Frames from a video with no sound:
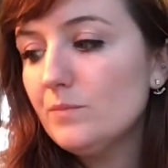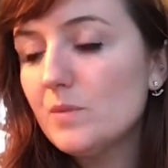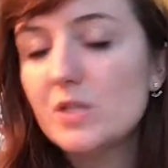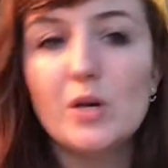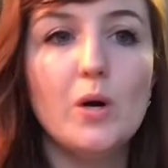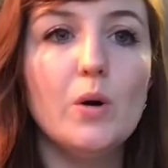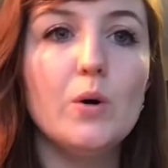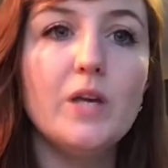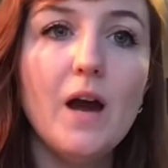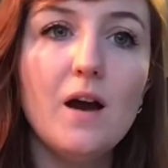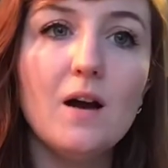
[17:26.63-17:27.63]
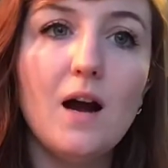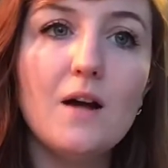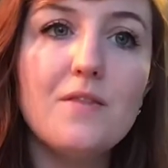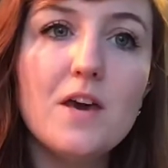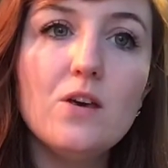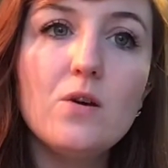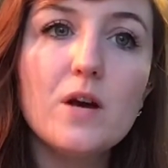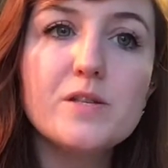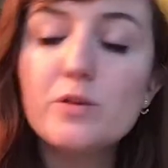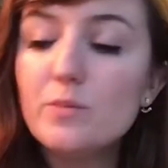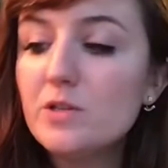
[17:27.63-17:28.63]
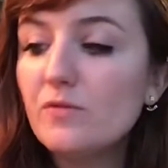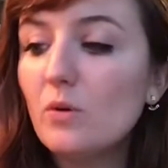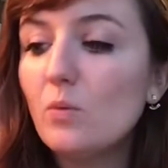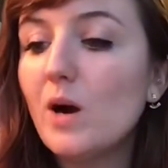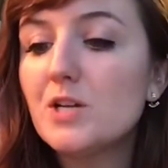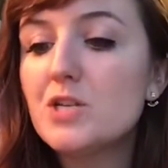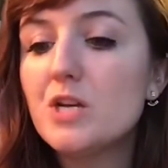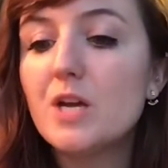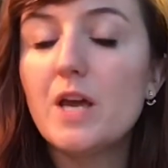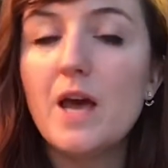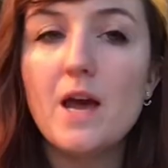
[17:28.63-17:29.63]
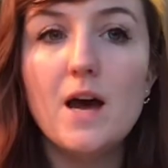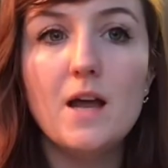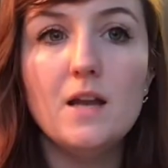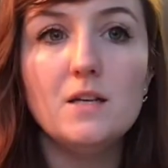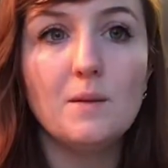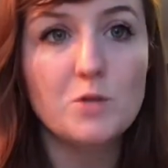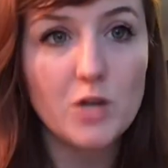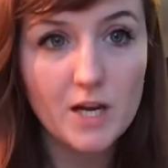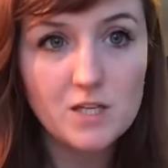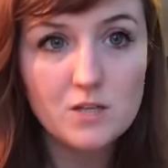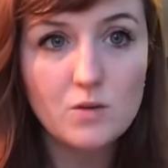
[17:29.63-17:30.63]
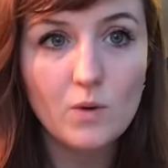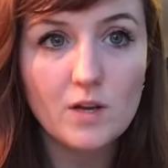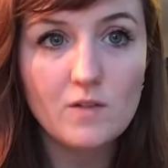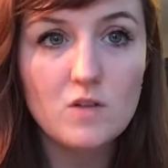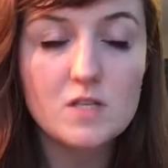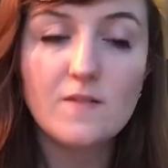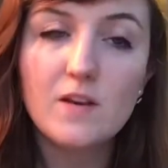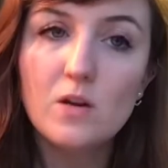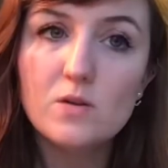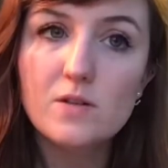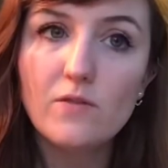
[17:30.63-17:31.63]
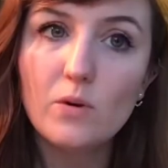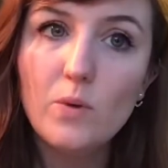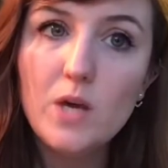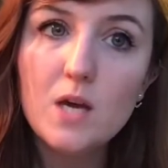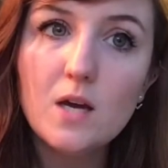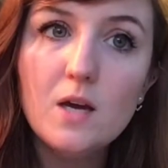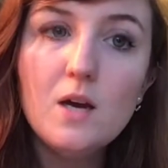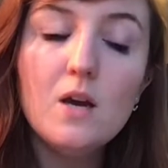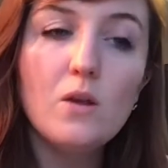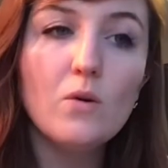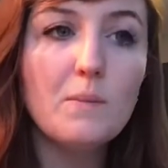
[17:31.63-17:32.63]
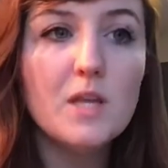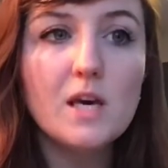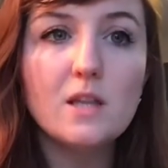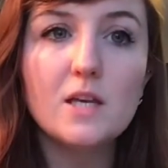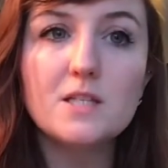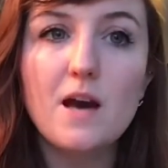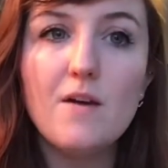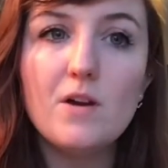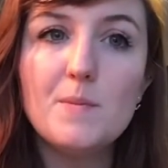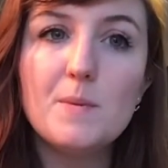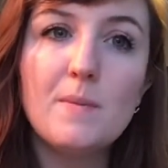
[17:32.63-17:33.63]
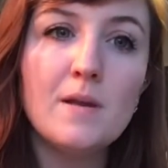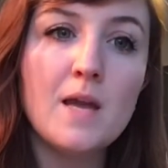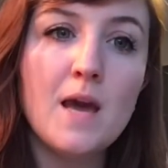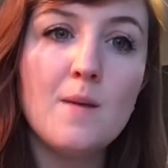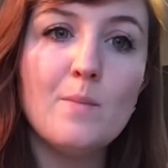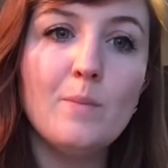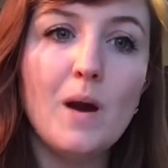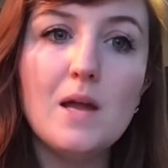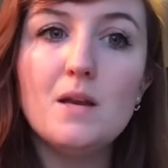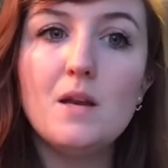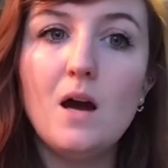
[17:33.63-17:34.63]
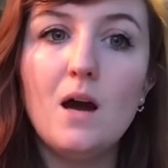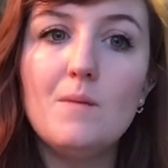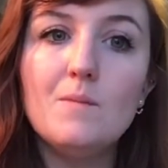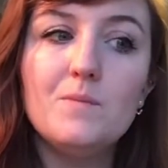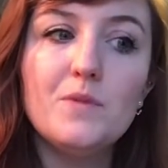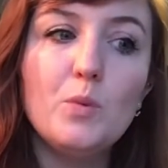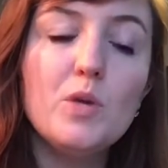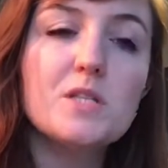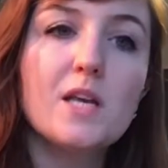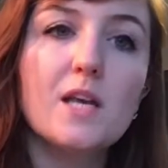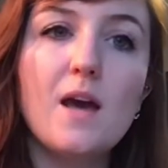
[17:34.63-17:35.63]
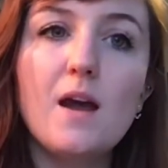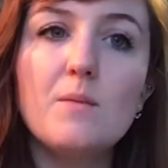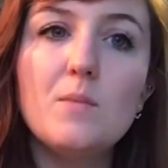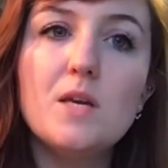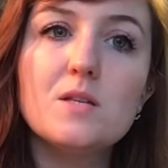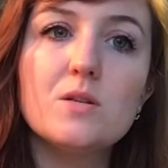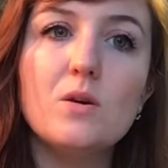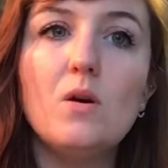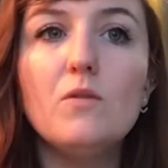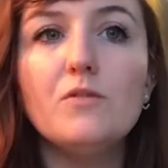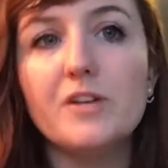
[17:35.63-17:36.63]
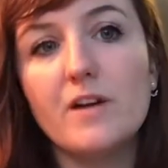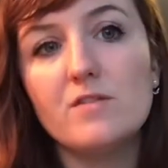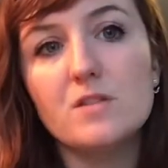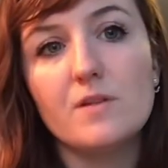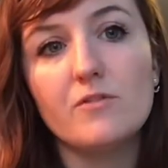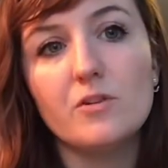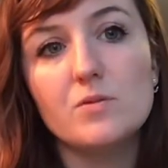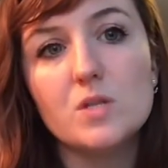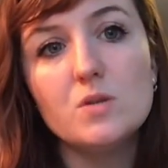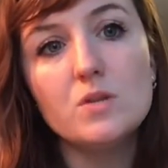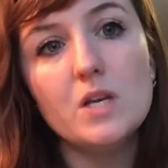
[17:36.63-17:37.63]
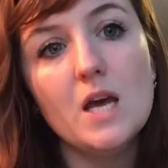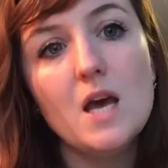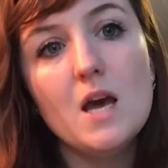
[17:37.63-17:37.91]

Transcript: So yeah, thank you guys so much for watching, and I'm trying to do one of these videos every week. Normally I'd like to have it up on Monday, but the week's getting ahead of me, so I'll hopefully have this up for you soon.